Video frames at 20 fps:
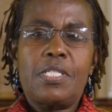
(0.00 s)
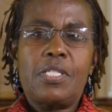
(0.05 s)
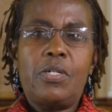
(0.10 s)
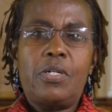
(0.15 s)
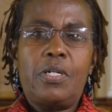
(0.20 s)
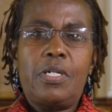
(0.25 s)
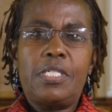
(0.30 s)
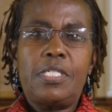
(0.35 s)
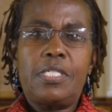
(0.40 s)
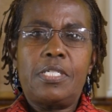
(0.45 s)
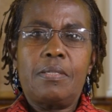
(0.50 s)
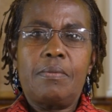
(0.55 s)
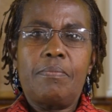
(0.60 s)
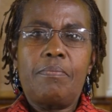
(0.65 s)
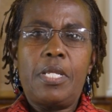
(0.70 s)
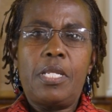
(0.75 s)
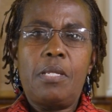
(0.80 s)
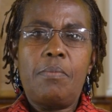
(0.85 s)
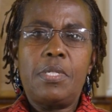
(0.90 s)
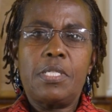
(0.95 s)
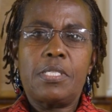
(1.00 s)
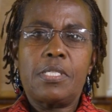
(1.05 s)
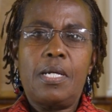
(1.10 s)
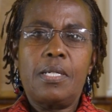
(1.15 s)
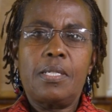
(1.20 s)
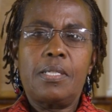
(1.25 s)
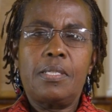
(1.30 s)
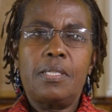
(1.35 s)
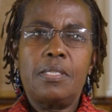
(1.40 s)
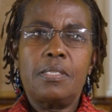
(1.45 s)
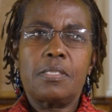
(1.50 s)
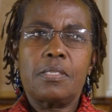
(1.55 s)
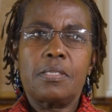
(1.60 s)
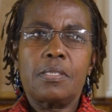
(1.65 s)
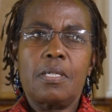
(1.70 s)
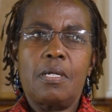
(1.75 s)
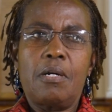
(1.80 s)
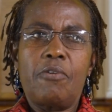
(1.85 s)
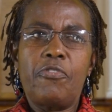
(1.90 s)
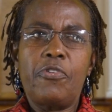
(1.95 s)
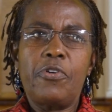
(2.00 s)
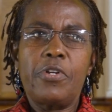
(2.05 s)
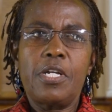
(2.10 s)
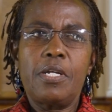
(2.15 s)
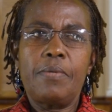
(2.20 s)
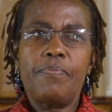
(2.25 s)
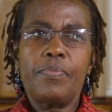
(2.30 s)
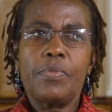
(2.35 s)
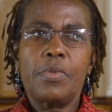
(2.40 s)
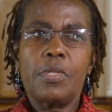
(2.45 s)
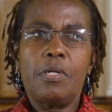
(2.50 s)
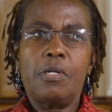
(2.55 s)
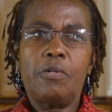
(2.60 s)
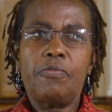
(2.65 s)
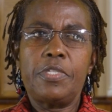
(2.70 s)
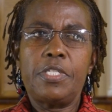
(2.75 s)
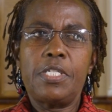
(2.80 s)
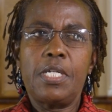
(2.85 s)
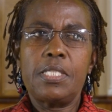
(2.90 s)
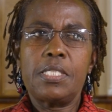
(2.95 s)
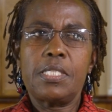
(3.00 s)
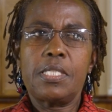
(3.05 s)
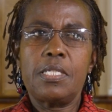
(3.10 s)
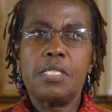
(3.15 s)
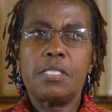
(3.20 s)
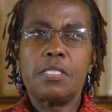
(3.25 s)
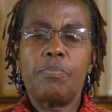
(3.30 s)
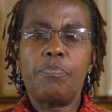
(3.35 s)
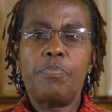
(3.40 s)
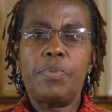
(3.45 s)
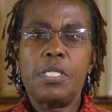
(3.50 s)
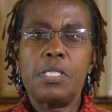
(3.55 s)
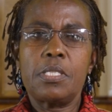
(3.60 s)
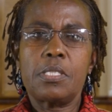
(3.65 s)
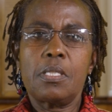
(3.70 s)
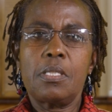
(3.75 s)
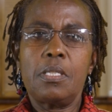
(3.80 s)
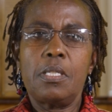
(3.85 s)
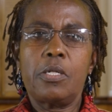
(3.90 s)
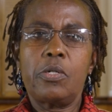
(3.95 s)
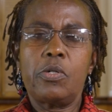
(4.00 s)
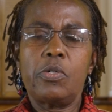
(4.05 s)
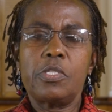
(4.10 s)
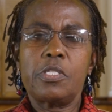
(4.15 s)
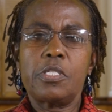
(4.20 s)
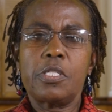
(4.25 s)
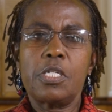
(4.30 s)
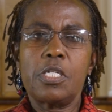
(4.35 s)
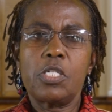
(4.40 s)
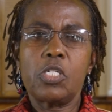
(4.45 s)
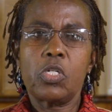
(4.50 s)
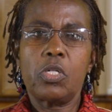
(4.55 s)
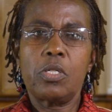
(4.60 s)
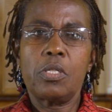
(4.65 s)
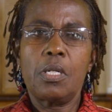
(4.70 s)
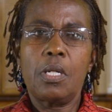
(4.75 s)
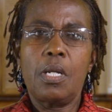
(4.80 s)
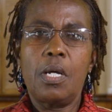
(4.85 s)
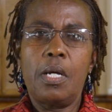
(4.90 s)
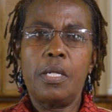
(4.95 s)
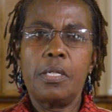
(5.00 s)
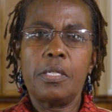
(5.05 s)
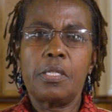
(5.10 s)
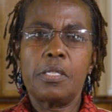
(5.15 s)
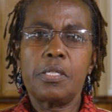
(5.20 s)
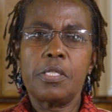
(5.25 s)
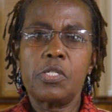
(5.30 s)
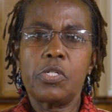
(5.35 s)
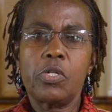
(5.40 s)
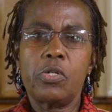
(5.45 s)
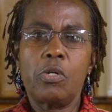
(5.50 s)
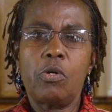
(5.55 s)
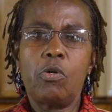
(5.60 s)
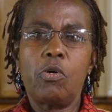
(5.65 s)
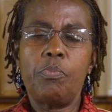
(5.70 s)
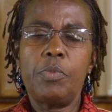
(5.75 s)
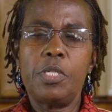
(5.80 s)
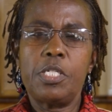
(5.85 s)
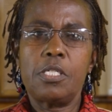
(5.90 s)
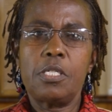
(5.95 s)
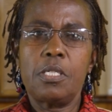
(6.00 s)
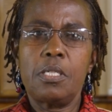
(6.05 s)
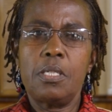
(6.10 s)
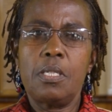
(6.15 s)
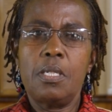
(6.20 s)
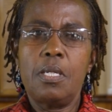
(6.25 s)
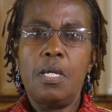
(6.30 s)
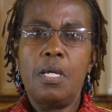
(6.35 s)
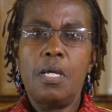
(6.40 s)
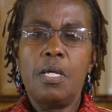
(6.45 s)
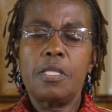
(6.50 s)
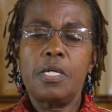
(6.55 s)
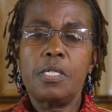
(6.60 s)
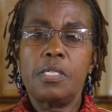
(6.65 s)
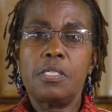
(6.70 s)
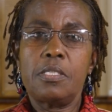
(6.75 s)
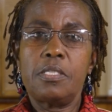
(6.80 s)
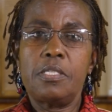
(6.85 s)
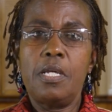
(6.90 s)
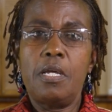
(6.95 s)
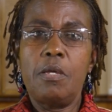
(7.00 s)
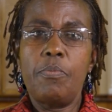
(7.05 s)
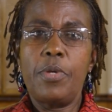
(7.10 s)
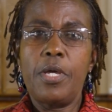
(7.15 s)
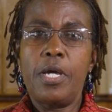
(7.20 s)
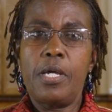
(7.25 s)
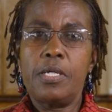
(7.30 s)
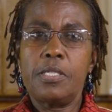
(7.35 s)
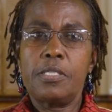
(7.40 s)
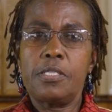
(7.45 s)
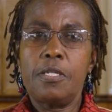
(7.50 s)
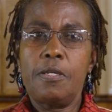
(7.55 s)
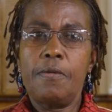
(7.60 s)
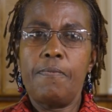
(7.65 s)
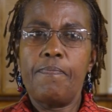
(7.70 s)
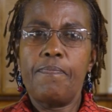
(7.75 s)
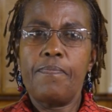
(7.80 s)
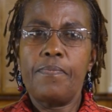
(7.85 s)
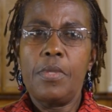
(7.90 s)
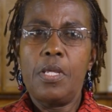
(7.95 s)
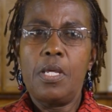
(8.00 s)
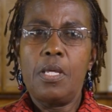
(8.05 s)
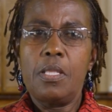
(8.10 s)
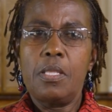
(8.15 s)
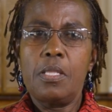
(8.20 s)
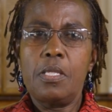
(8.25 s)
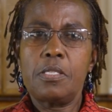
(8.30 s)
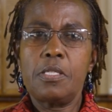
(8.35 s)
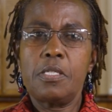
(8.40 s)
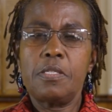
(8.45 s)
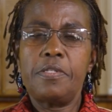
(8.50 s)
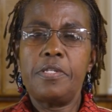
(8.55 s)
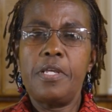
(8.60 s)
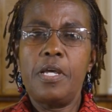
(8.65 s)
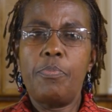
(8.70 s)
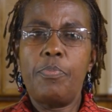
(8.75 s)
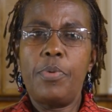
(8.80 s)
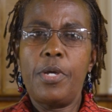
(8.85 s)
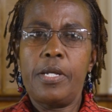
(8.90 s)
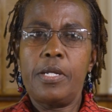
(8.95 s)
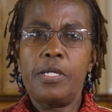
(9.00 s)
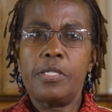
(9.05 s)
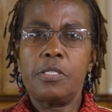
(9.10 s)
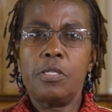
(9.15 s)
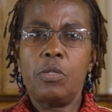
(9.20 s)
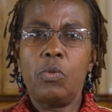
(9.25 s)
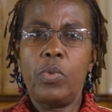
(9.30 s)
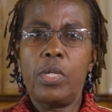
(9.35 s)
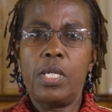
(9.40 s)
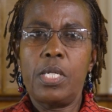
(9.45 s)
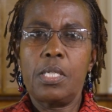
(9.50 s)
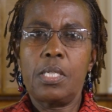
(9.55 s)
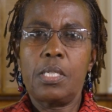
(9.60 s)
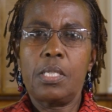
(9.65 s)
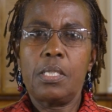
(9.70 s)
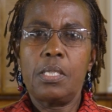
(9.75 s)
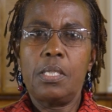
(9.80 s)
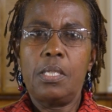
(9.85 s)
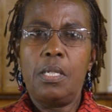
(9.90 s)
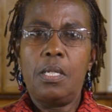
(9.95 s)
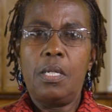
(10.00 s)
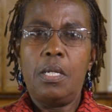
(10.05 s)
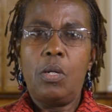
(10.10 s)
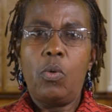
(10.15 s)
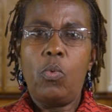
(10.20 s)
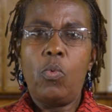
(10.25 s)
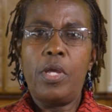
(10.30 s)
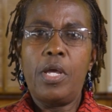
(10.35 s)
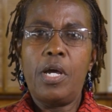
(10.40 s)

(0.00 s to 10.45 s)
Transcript: God. My name is Agnes Kafore of Justice, Peace, Reconciliation, and Creation Committee. That is JPRC. This is JPRC week. We